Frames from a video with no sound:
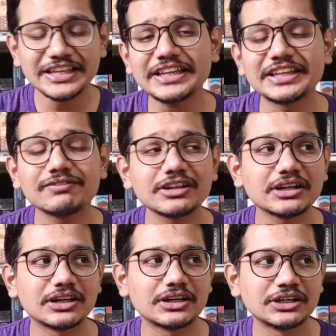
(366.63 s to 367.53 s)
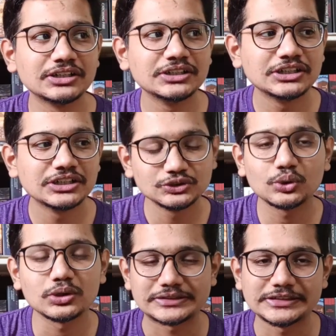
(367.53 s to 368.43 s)
Even uh, two
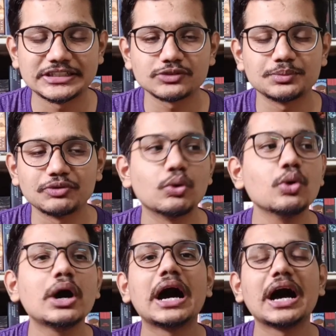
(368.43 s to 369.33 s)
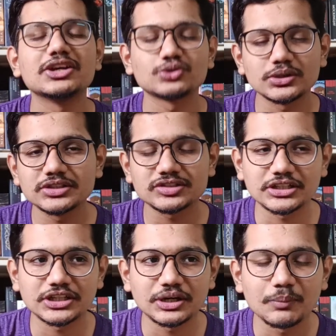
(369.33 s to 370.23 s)
or three days before, I saw this
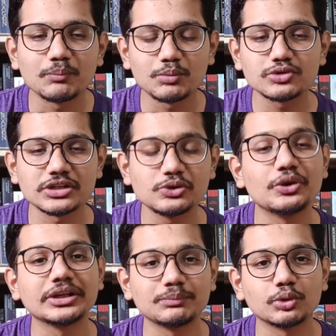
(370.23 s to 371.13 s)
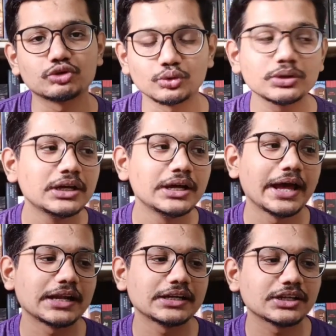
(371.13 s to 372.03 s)
uh, book sale going in BookChor,
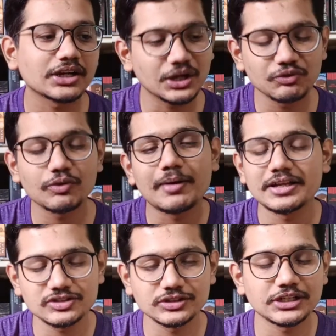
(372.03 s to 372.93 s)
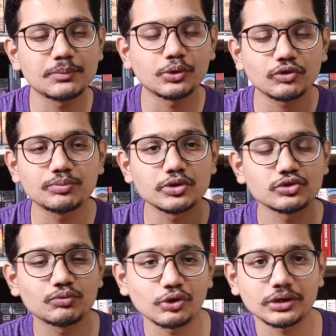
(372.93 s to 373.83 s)
and uh, if you buy a certain amount of books
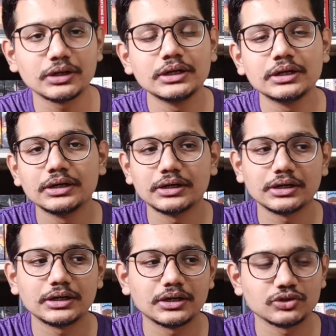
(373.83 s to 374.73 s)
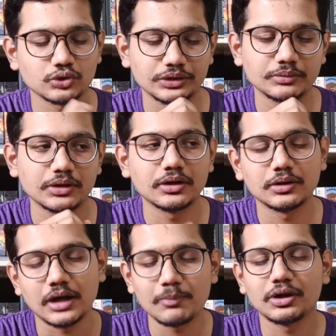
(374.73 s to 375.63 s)
for uh, sorry uh,
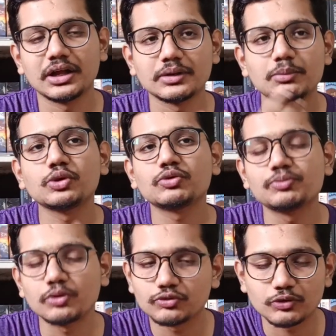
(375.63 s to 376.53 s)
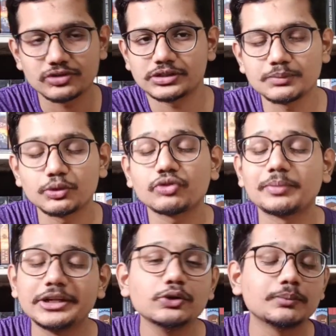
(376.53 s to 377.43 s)
an amount of books for a certain amount of
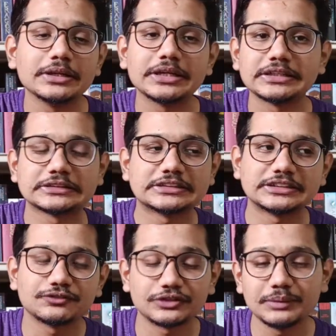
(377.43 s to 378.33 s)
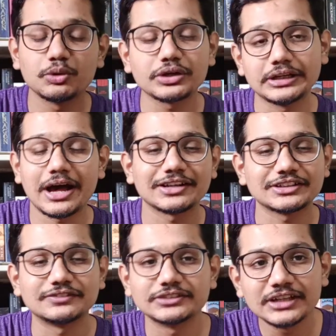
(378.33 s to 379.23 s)
money, you'll be getting a free book in
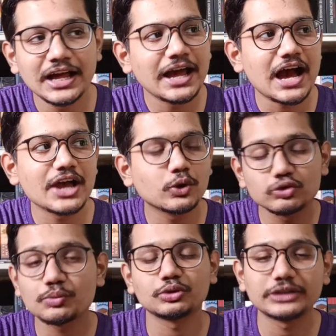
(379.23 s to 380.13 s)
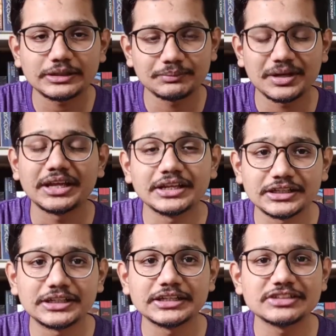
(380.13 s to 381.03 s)
hardcover. I also put that in my
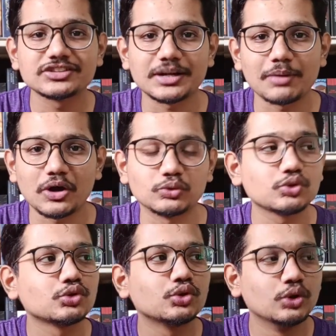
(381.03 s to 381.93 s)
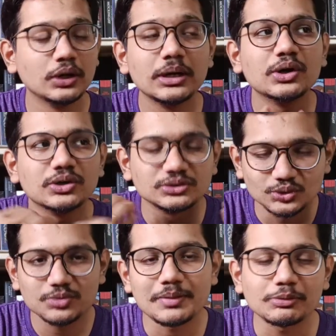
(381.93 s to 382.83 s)
uh, Instagram account, so
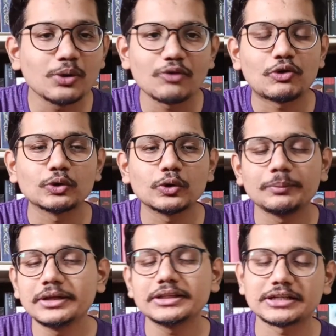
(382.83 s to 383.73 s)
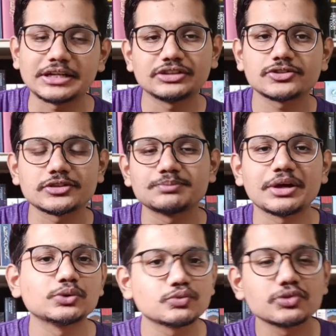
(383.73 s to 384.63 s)
those people who are following me that are interested in buying
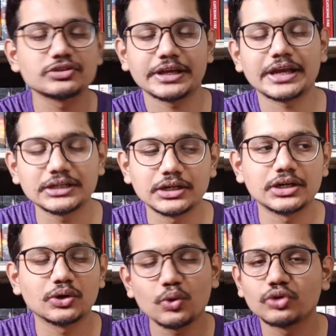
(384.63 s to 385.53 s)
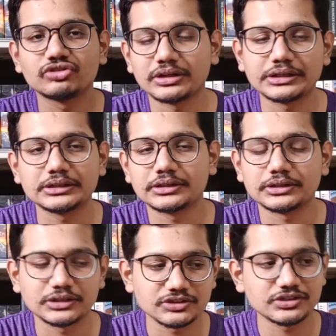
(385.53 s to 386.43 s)
those books, they can uh, go and check it,
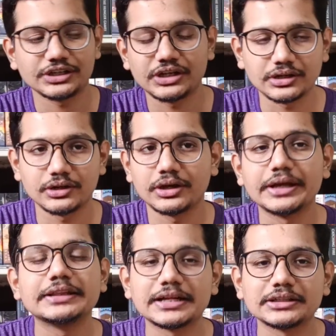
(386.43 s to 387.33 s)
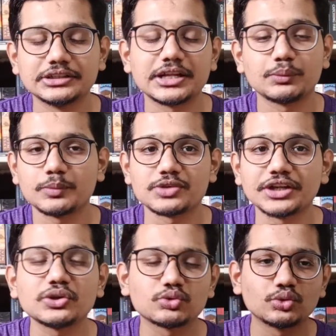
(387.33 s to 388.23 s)
uh, check in, uh, in that in that
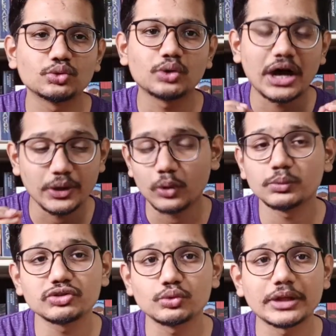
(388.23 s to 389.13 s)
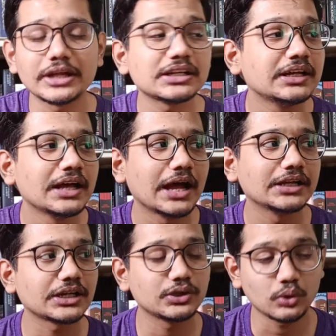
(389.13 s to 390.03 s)
website. So I always do that, and
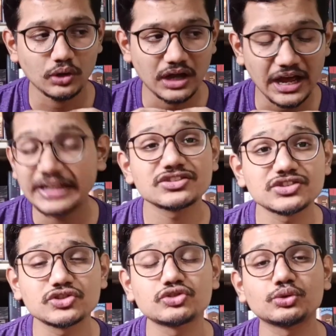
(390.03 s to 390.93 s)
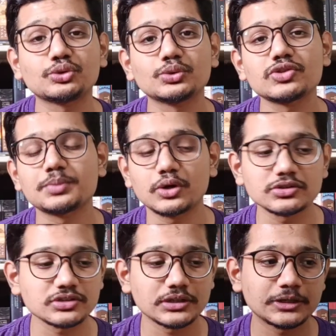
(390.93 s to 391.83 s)
I highly suggest you to do this
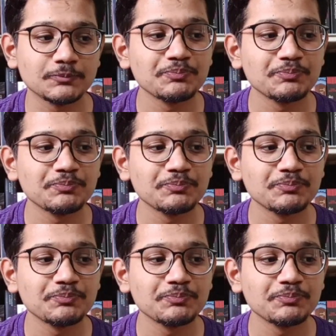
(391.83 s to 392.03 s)
because Uh,